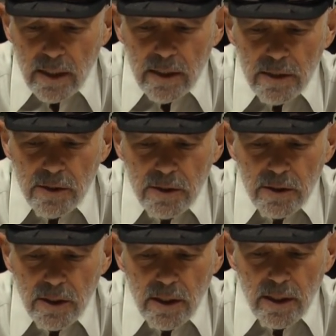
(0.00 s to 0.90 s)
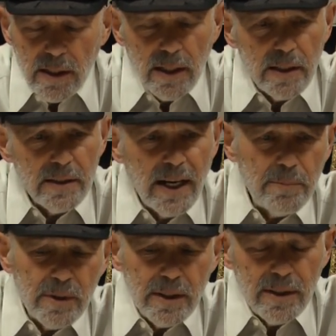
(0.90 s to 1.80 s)
is uh, on a
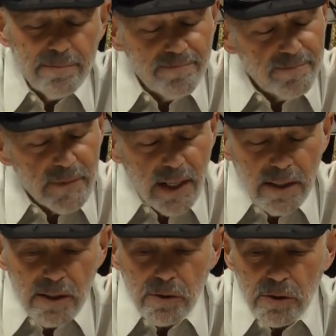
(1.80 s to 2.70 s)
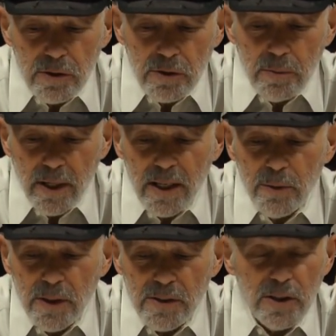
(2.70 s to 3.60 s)
topic kind of interesting to me
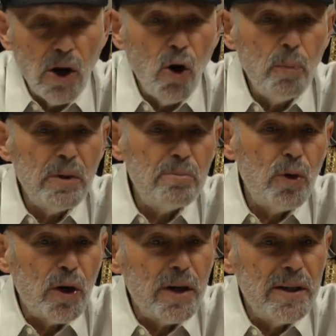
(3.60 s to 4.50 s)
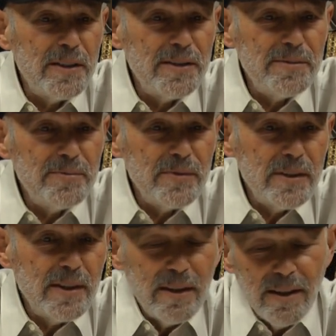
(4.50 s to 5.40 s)
anyways, an open book.
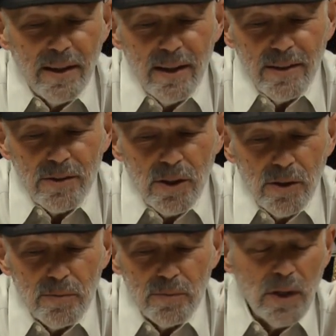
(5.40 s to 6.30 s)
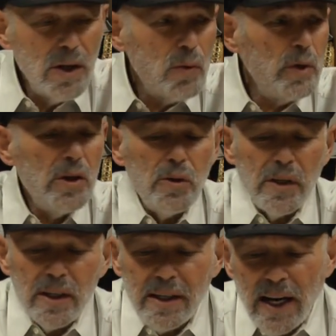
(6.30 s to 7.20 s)
So we know
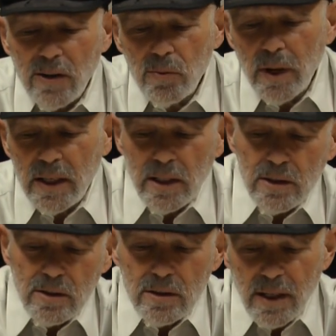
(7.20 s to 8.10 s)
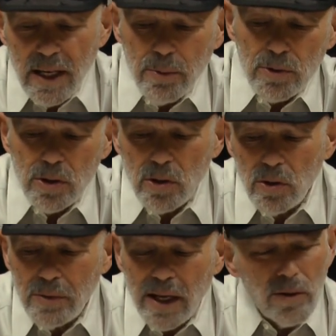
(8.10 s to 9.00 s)
that God Almighty is able to
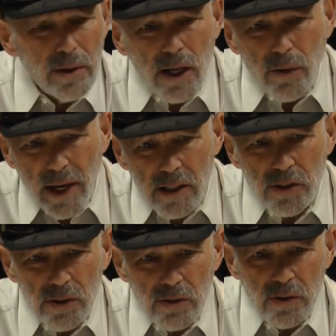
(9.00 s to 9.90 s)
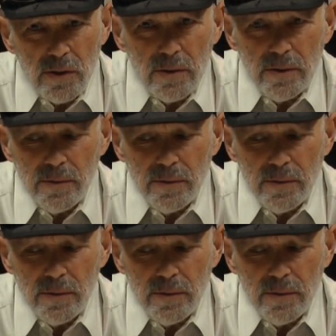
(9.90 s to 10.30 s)
know not only our actions,